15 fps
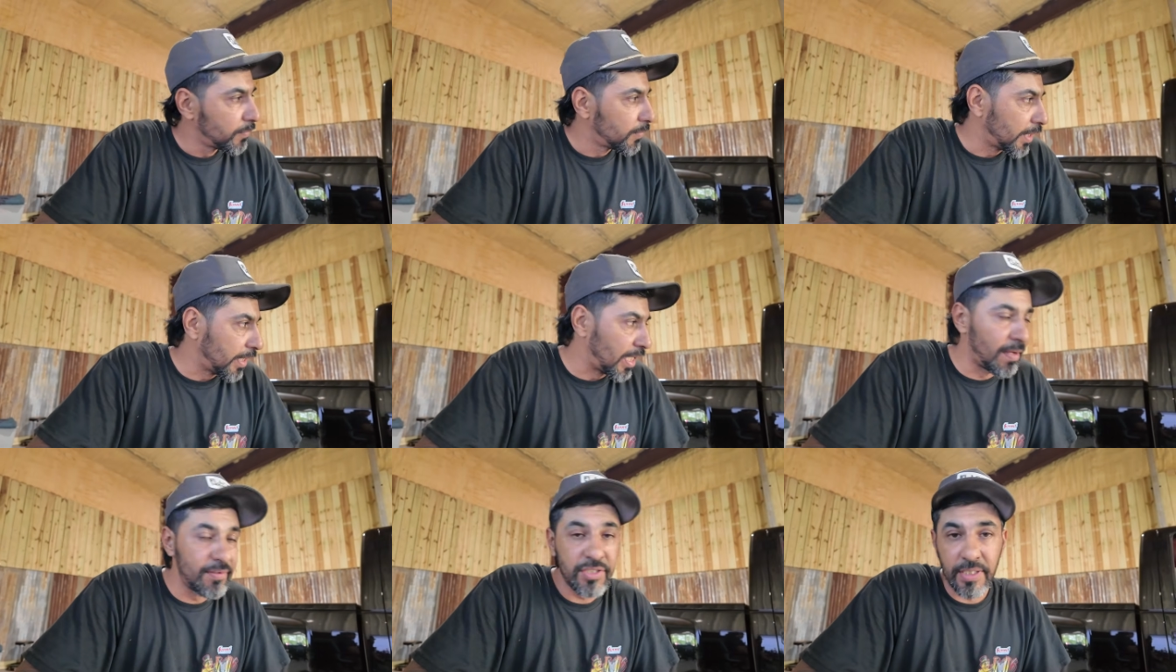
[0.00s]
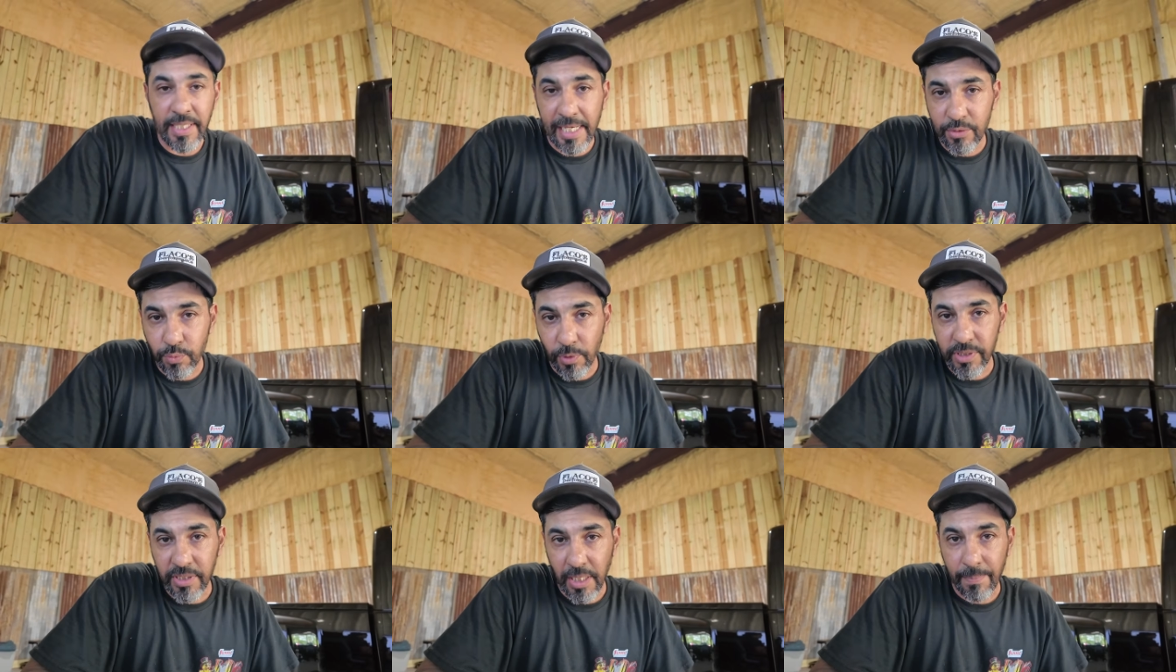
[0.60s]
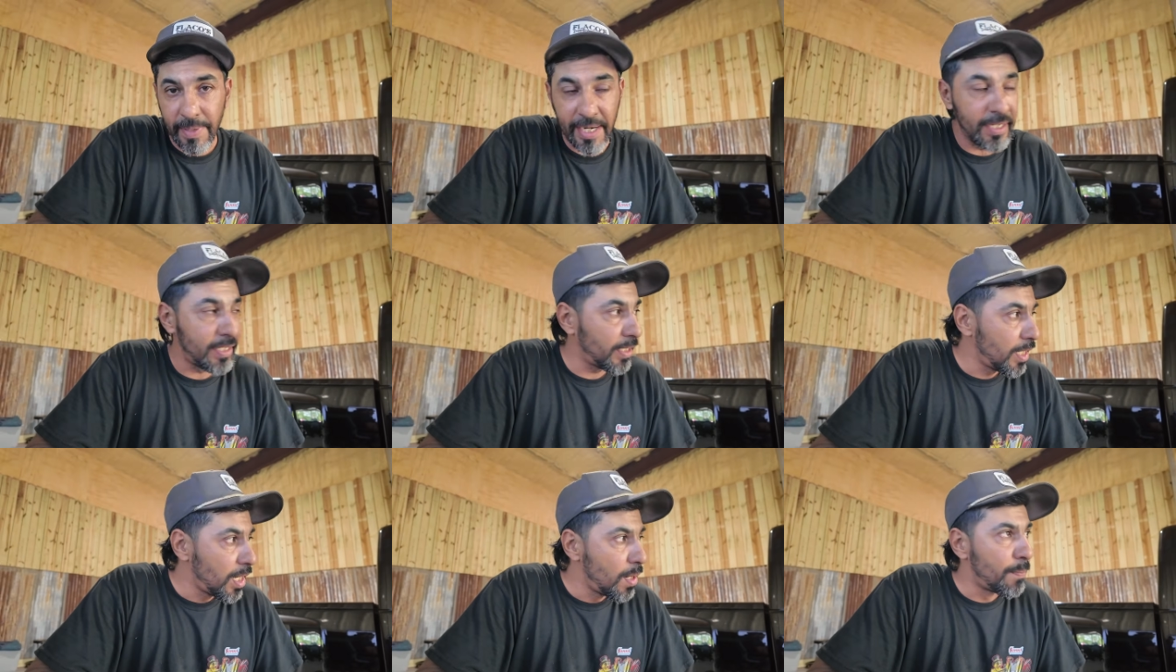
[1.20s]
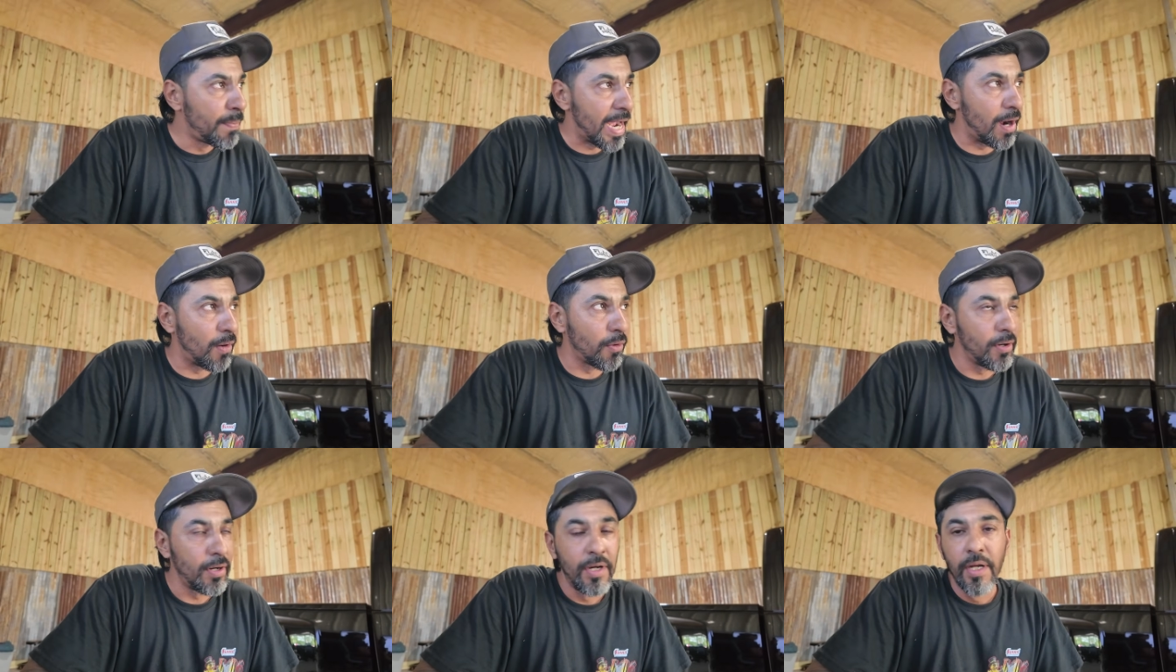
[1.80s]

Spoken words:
and obviously that's what's going to make power.